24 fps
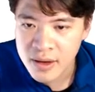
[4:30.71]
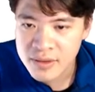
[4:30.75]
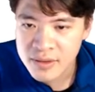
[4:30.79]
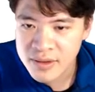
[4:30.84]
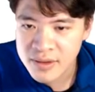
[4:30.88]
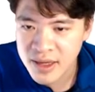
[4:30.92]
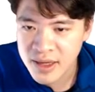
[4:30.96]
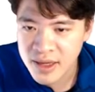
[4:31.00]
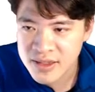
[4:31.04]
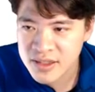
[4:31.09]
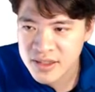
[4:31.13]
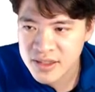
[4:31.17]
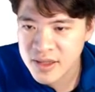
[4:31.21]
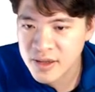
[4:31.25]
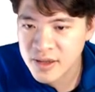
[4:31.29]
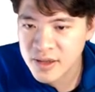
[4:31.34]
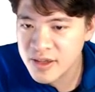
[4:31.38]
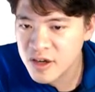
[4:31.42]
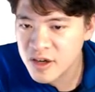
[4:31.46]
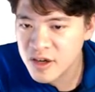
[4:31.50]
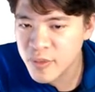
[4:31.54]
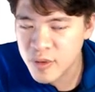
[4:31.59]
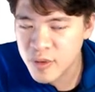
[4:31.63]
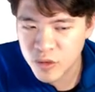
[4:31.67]
That's a
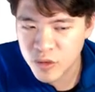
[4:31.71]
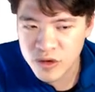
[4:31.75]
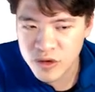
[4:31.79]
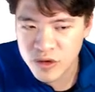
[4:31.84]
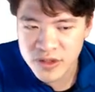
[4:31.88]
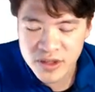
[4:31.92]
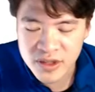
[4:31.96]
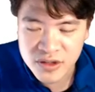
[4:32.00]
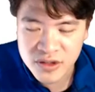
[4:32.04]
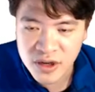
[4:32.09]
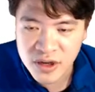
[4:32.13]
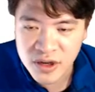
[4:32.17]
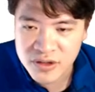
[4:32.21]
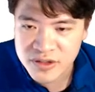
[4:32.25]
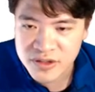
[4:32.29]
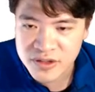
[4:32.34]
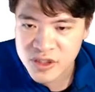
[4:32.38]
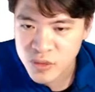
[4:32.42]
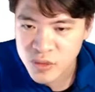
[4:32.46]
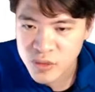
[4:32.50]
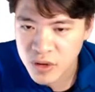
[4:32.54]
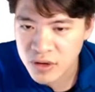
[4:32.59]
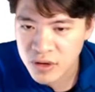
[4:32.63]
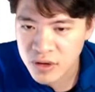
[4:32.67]
little bit more than $1 as
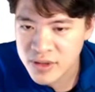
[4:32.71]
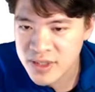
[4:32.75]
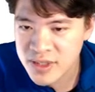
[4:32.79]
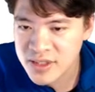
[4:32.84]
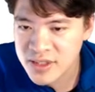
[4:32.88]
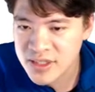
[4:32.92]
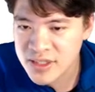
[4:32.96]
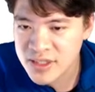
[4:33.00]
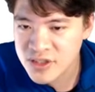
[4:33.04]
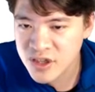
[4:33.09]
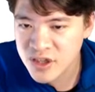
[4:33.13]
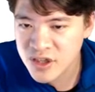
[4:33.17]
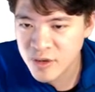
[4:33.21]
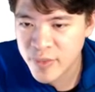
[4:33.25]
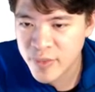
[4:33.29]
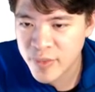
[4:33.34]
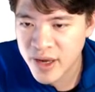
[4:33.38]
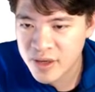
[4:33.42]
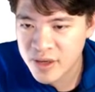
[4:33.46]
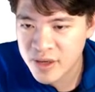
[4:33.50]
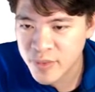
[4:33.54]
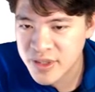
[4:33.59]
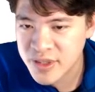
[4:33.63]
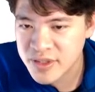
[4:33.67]
well. That's actually not
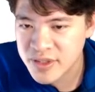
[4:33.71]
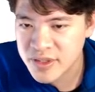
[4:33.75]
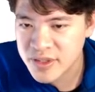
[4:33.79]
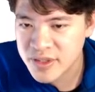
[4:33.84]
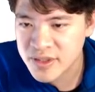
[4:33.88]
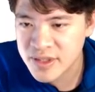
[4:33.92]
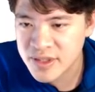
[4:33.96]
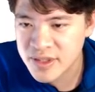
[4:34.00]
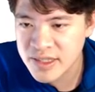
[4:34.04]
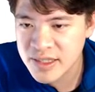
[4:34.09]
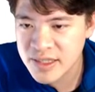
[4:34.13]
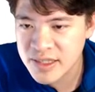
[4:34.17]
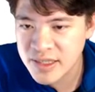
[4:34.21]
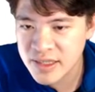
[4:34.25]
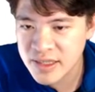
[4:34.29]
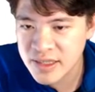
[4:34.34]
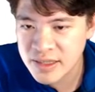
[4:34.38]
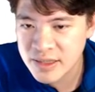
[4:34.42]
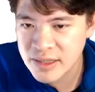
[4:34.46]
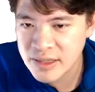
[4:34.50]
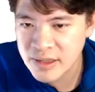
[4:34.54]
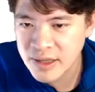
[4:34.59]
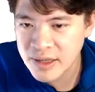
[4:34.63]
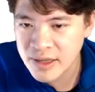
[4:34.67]
bad. Basically,
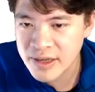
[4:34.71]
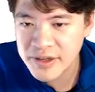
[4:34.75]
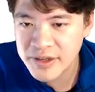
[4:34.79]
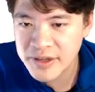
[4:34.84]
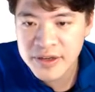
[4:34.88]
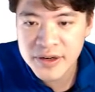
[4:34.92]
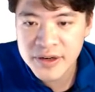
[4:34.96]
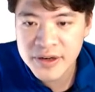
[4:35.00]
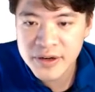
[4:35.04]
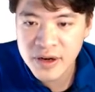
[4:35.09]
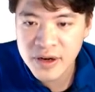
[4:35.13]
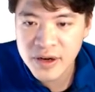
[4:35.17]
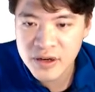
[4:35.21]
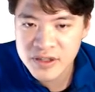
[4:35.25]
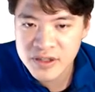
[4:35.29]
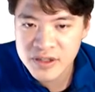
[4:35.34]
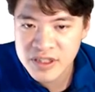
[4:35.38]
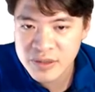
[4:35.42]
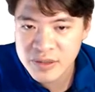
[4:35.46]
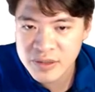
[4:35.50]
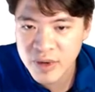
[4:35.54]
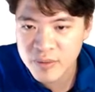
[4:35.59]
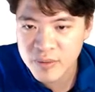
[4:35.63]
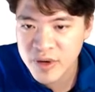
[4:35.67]
in a year, I'll see
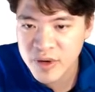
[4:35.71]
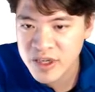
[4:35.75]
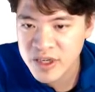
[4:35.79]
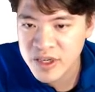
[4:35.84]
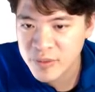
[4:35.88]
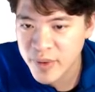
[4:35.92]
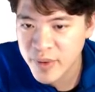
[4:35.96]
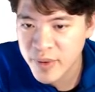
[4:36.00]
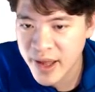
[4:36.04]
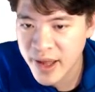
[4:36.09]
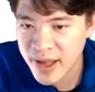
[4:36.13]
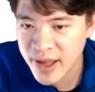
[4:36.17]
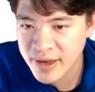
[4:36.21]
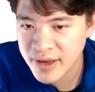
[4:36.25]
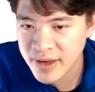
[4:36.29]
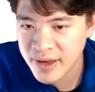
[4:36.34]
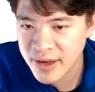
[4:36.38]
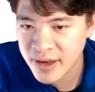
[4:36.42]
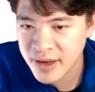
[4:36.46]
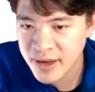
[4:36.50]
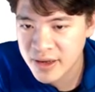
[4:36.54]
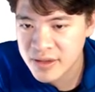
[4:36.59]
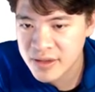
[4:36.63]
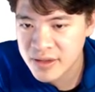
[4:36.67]
my money back,
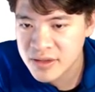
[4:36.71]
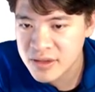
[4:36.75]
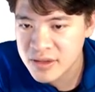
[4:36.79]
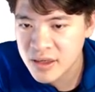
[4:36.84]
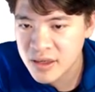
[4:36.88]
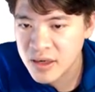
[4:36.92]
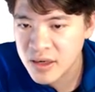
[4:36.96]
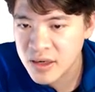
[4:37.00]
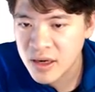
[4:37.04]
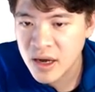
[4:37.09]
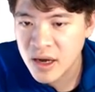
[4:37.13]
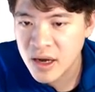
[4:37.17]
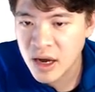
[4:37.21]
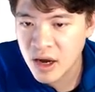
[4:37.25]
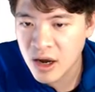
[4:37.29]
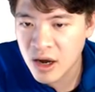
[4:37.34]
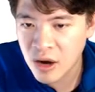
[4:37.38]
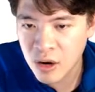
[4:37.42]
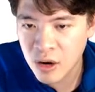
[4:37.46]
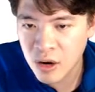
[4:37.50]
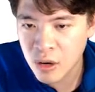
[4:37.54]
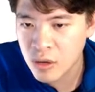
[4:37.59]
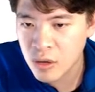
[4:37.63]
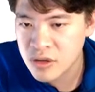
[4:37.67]
and
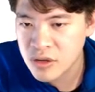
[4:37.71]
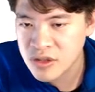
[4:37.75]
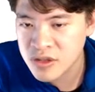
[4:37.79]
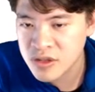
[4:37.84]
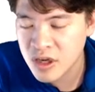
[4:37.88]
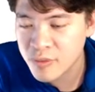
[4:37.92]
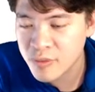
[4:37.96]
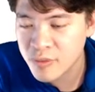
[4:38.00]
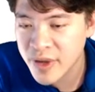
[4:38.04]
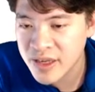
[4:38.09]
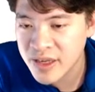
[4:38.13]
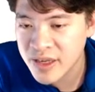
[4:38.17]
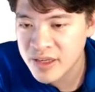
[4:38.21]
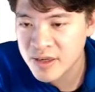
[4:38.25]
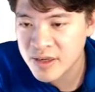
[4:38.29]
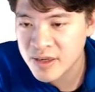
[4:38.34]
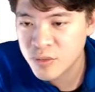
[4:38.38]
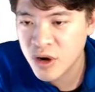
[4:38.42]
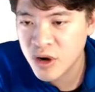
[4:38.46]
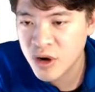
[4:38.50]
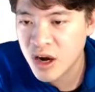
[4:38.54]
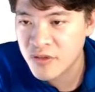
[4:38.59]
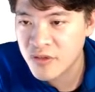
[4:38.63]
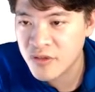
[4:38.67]
I'll start making a
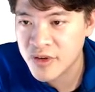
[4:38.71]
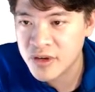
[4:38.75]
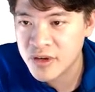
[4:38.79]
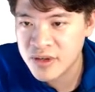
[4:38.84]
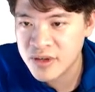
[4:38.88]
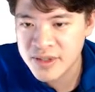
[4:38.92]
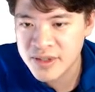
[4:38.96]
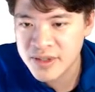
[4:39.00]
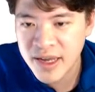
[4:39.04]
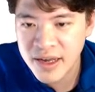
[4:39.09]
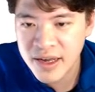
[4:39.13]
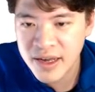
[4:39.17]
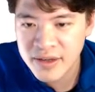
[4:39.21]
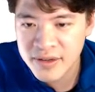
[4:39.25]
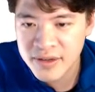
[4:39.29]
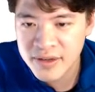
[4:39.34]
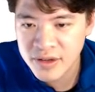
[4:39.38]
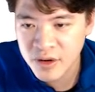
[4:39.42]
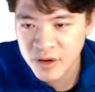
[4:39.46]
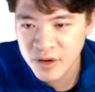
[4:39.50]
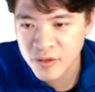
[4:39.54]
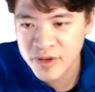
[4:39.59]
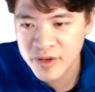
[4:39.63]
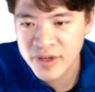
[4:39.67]
profit on that
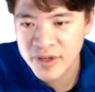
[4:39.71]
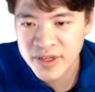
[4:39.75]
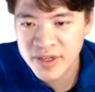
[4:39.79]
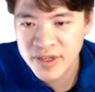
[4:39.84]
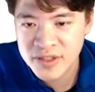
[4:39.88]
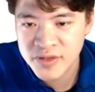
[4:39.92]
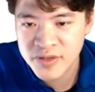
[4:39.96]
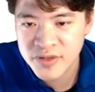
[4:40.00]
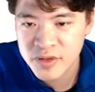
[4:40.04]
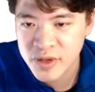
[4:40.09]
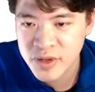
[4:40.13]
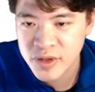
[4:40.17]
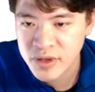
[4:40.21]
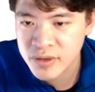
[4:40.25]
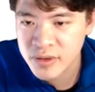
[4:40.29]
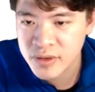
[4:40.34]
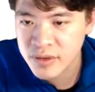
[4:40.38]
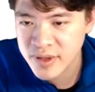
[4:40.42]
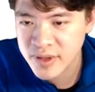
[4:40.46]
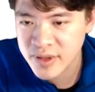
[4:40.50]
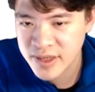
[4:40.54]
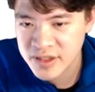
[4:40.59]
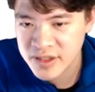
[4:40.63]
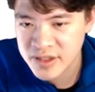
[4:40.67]
over the next
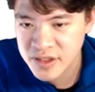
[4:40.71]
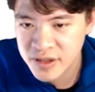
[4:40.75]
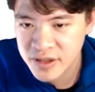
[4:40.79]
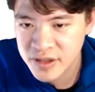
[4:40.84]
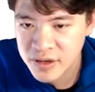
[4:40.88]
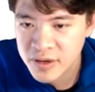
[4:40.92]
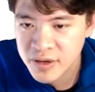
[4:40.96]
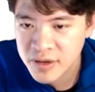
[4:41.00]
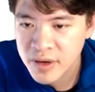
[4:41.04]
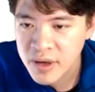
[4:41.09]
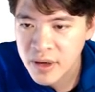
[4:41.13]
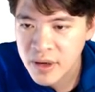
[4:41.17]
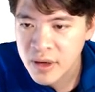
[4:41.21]
year.